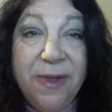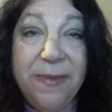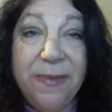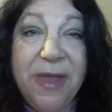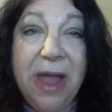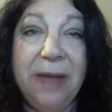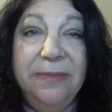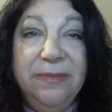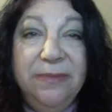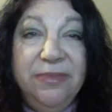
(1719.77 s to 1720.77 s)
Maybe I'm
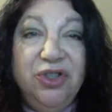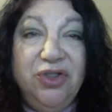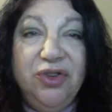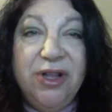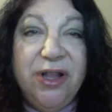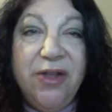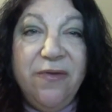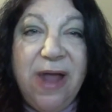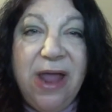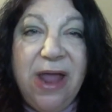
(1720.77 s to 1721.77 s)
strictly a
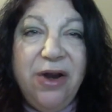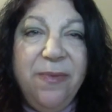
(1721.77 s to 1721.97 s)
writer,